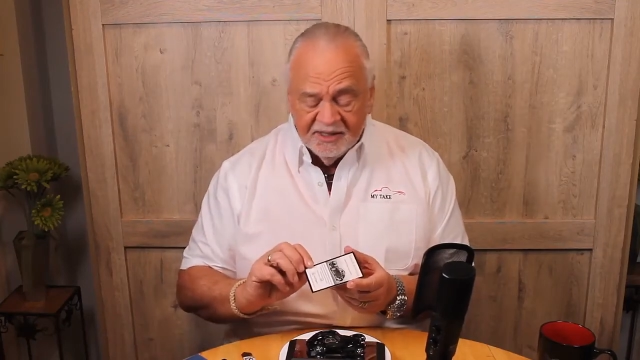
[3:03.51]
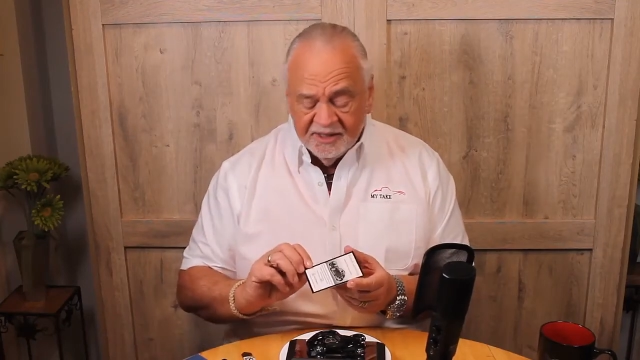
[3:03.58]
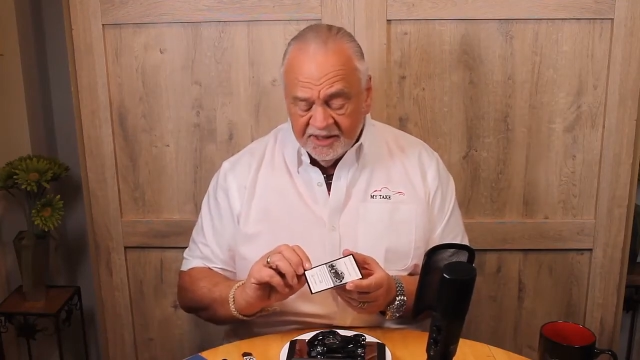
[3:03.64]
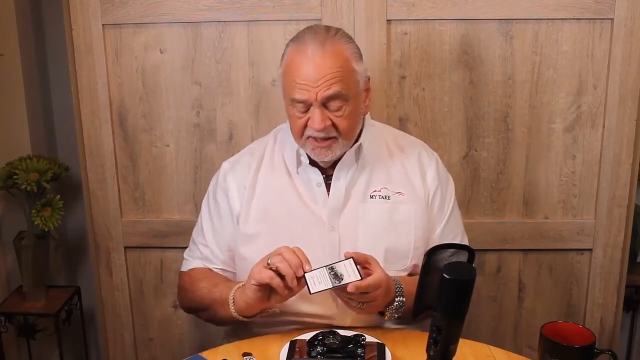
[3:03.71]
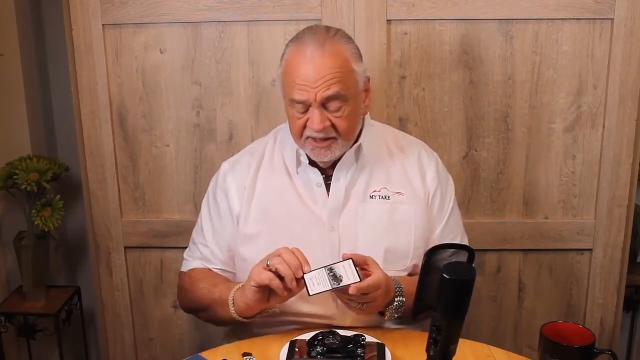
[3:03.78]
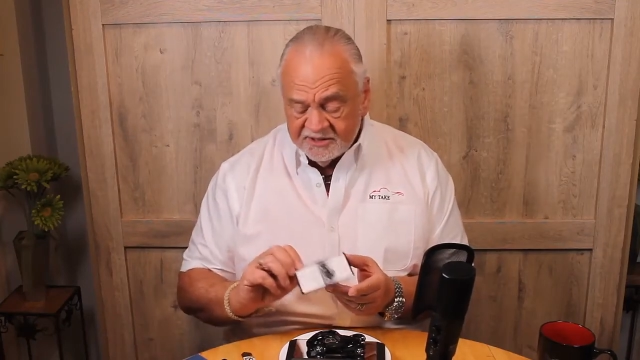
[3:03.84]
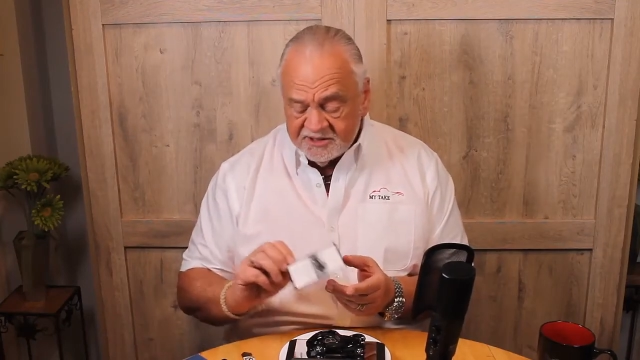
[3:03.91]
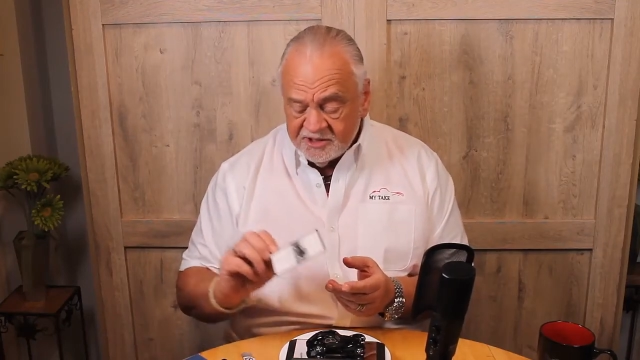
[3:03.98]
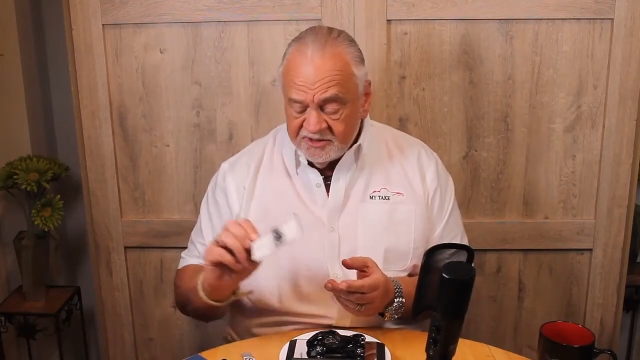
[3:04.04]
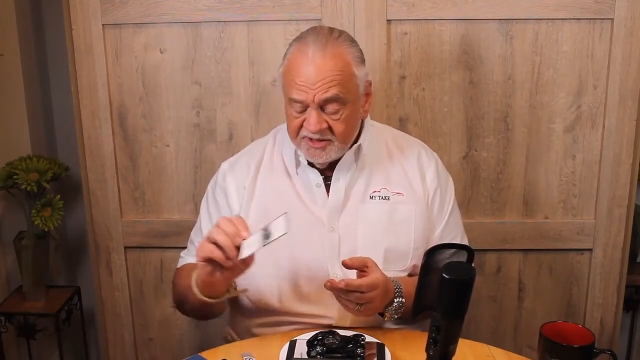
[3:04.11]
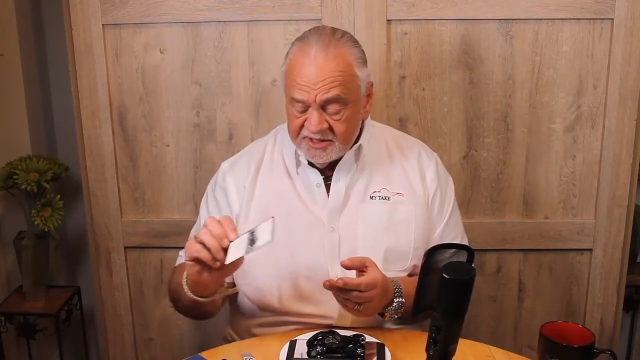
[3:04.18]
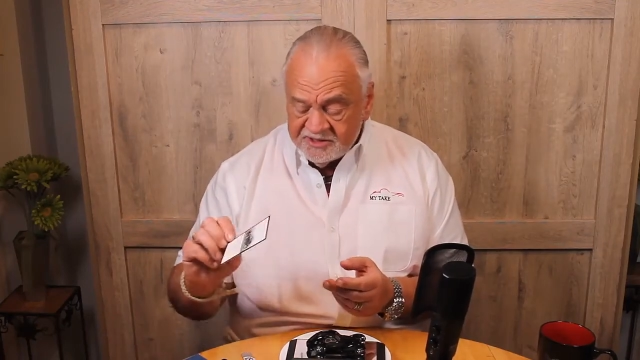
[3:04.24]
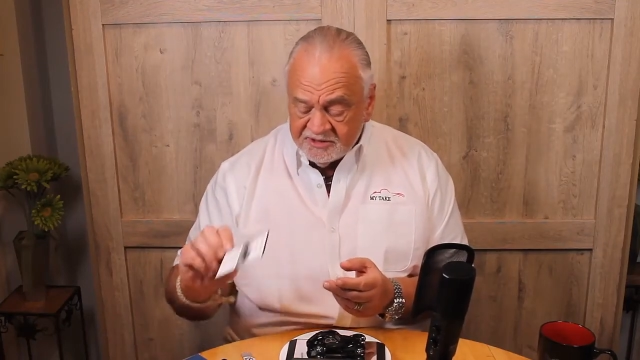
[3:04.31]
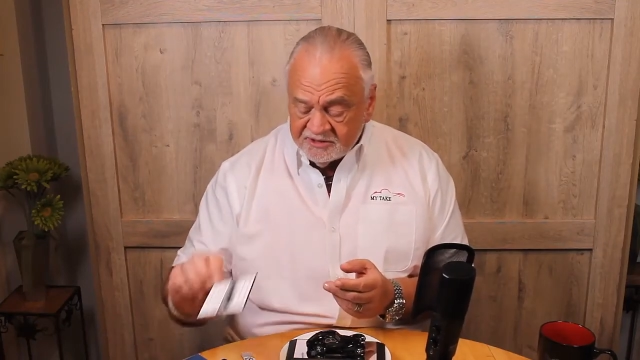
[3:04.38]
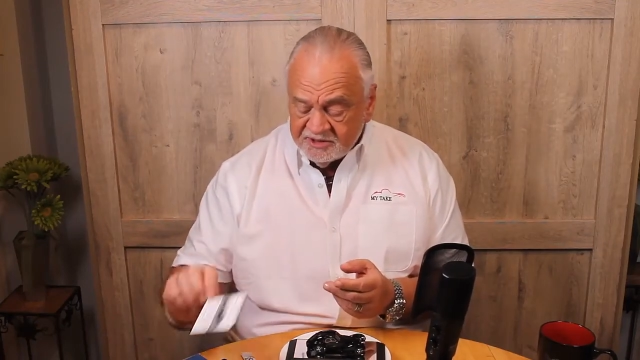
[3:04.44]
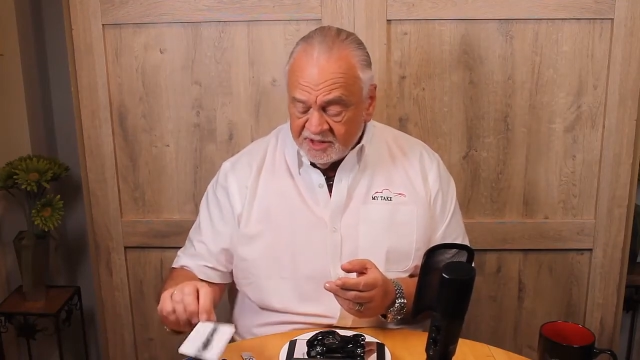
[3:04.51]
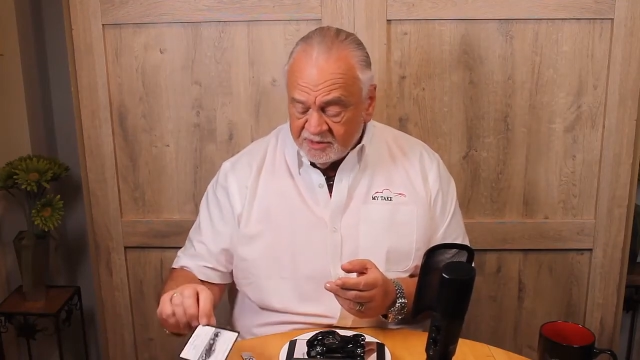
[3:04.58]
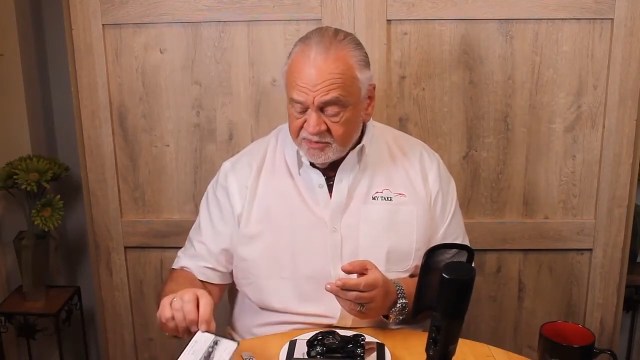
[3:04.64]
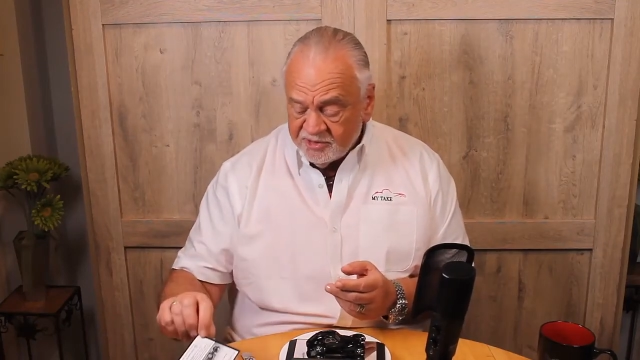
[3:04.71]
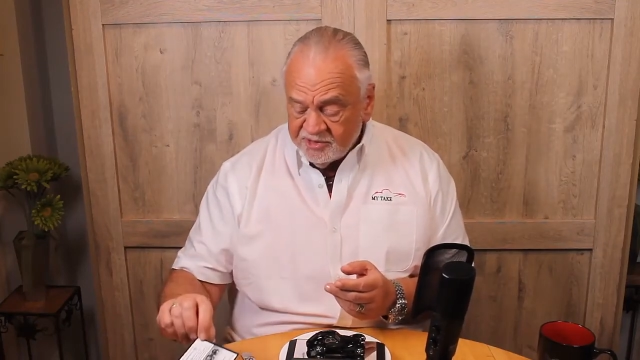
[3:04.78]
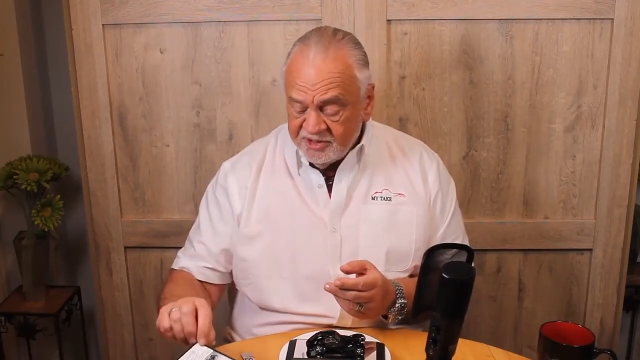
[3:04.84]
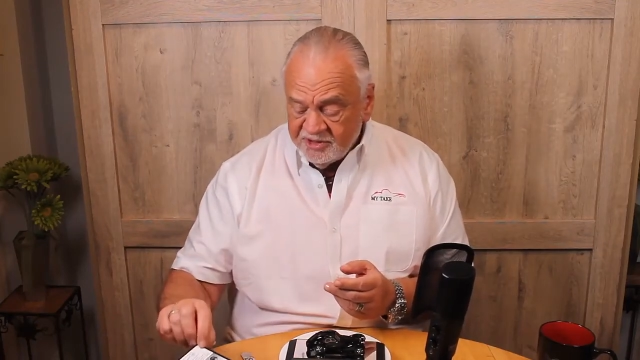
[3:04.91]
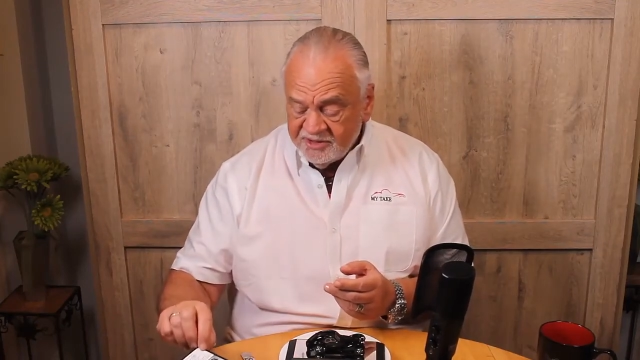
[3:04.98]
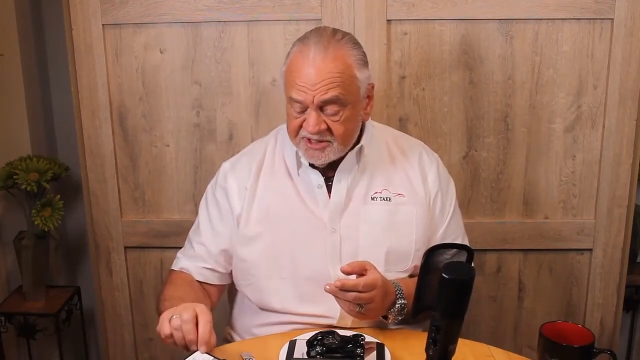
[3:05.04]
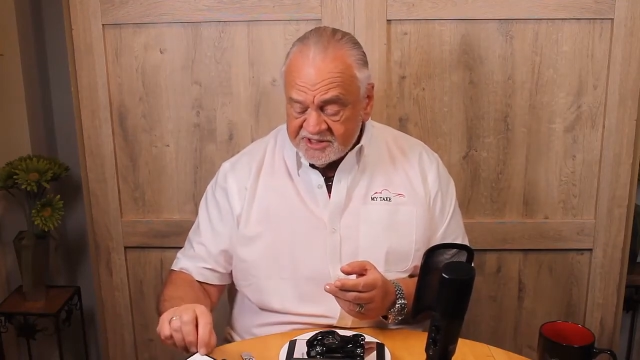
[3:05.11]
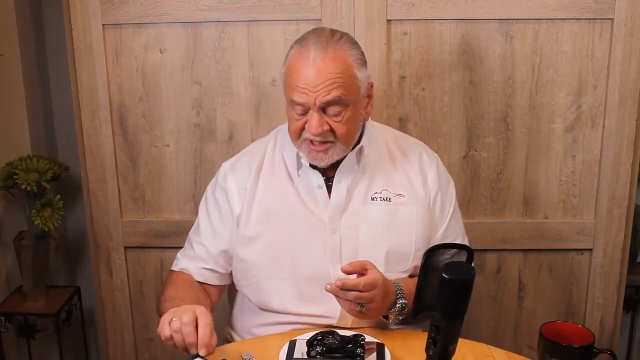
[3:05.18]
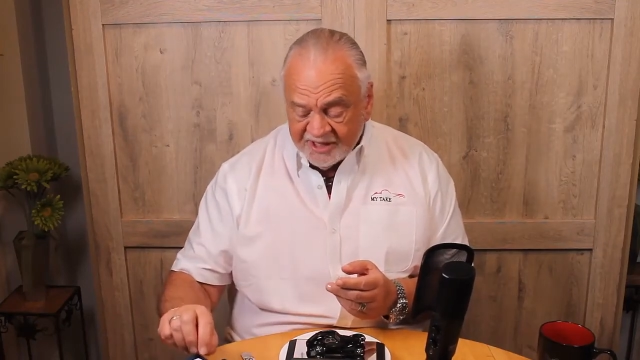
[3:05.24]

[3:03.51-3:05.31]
Uh, so these are numbered units.